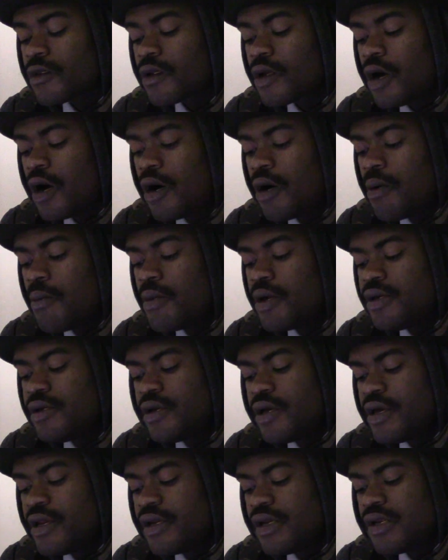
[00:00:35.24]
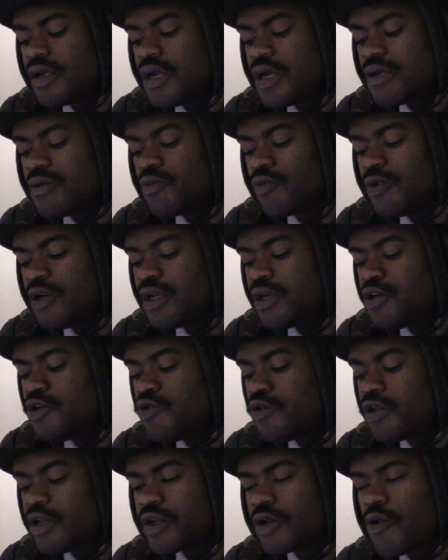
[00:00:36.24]

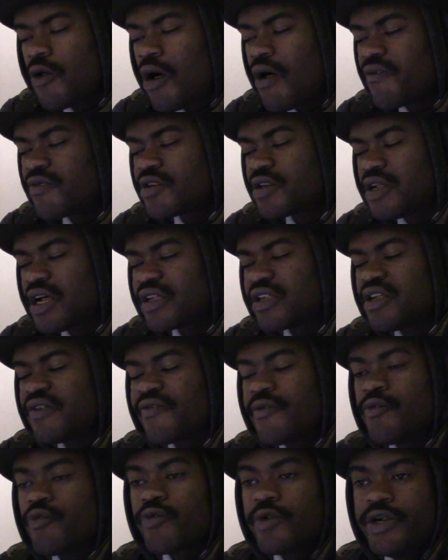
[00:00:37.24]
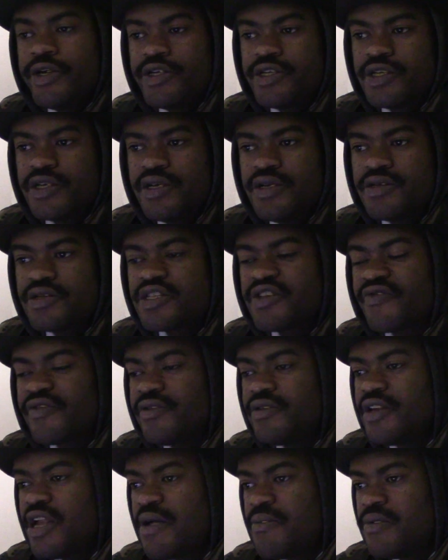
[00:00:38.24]
You can go off into like different regions,
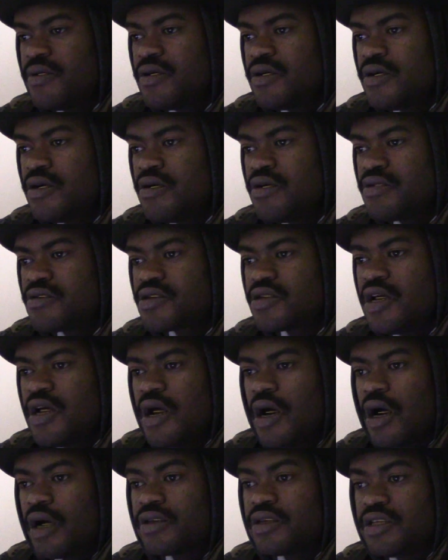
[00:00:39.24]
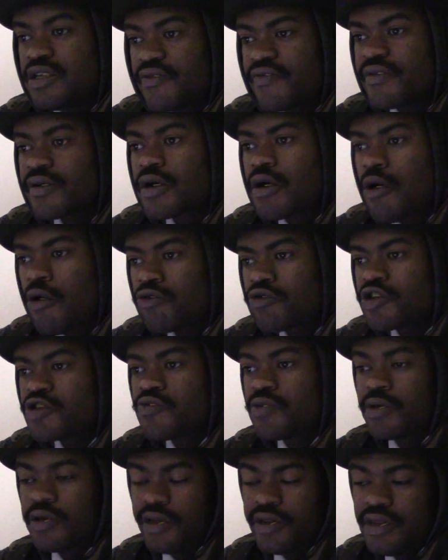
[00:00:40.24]
different neighborhoods, different cultures
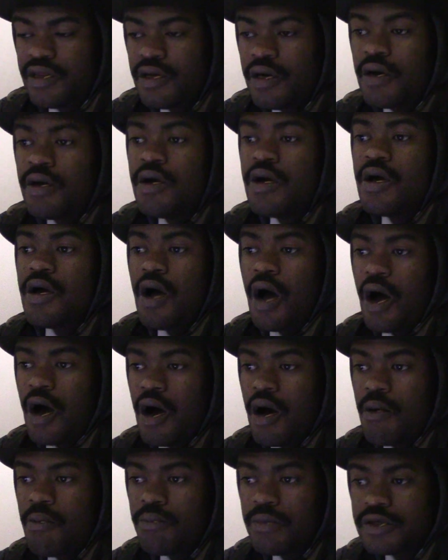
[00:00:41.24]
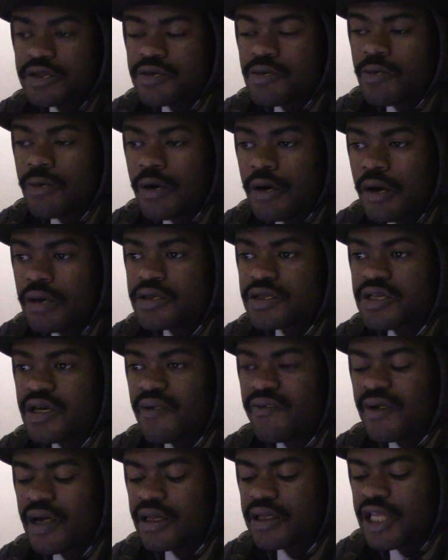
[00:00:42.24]
within the Muslim world and
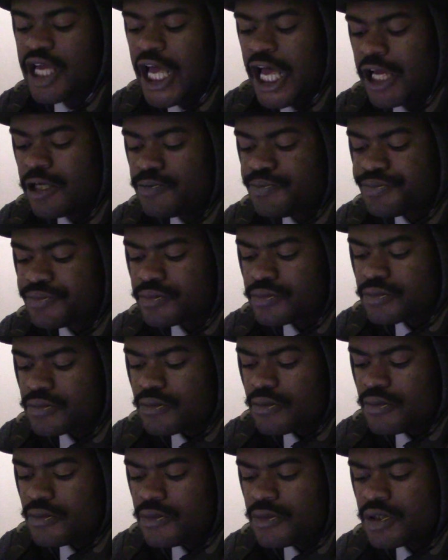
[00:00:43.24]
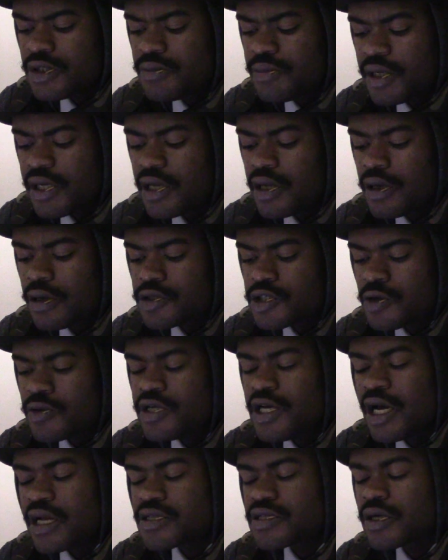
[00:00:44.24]
stuff like that. But so
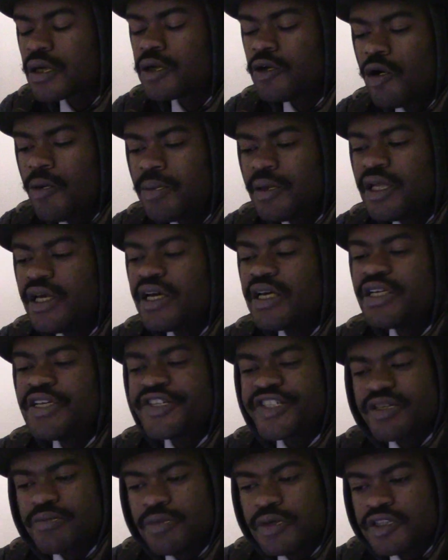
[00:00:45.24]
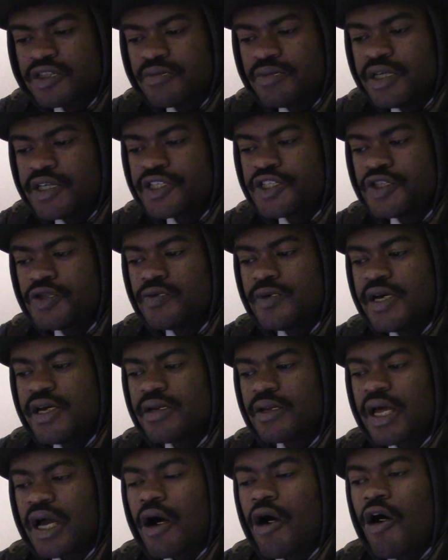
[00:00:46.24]
yes, globally it is a Muslim issue,
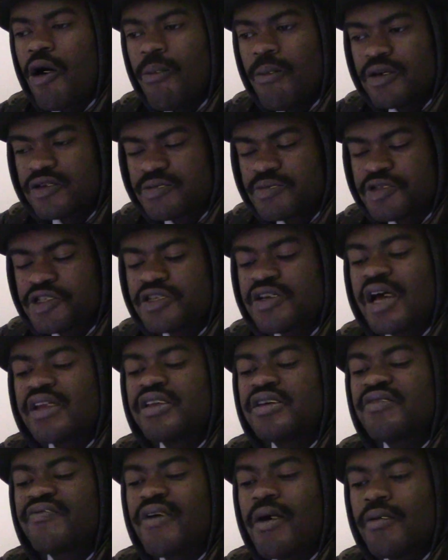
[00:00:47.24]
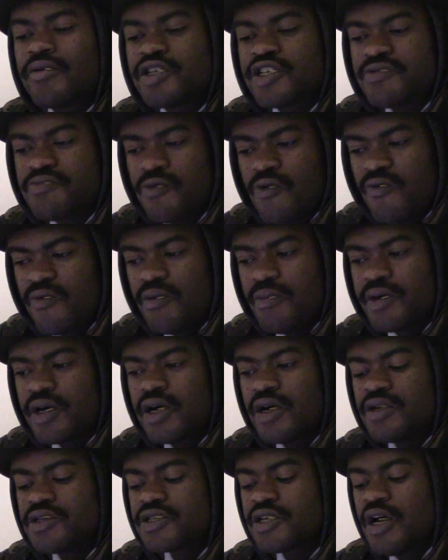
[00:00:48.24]
and like all Muslims should identify with this movement
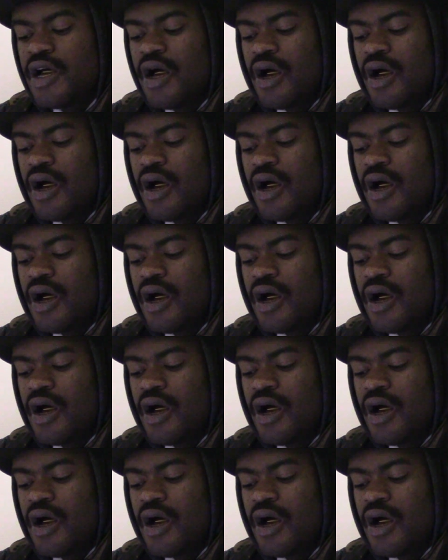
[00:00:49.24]
because